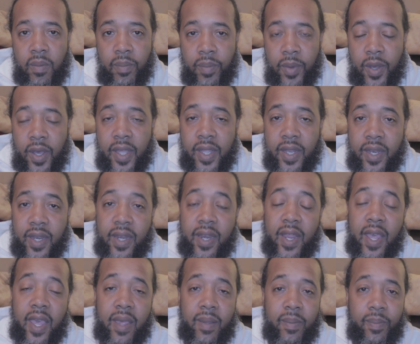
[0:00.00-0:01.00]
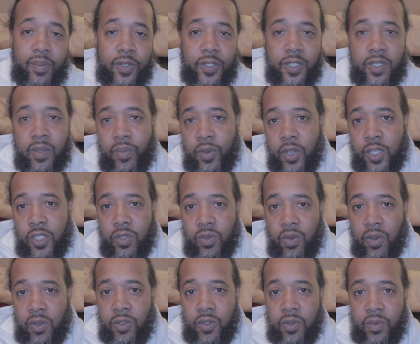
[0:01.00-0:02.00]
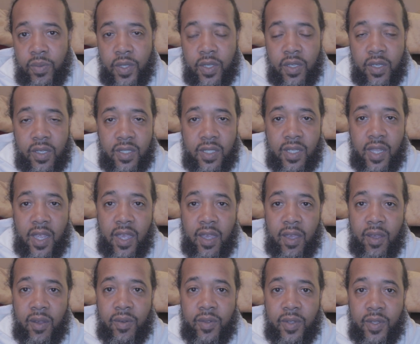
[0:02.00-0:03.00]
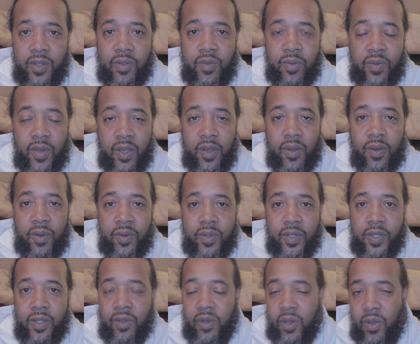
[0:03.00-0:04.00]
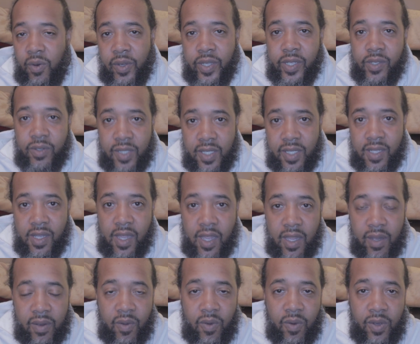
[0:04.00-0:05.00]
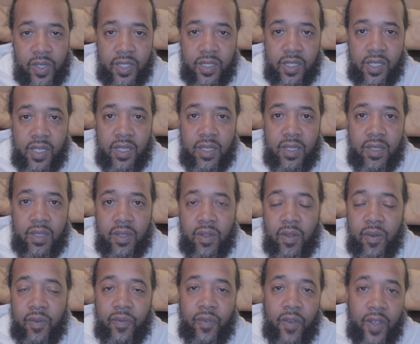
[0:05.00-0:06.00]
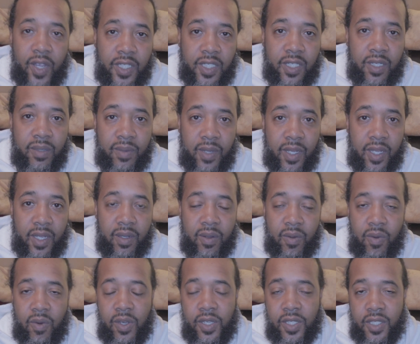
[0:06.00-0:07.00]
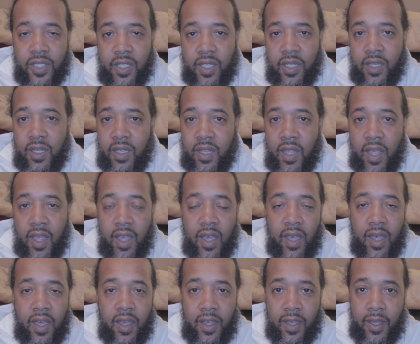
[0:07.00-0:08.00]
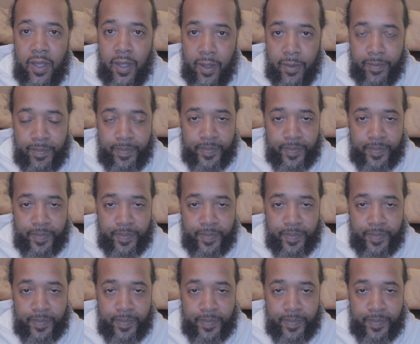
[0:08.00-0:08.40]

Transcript: But that puts the pressure on you because now you know your loyalty getting questioned, your friendship getting questioned. Uh,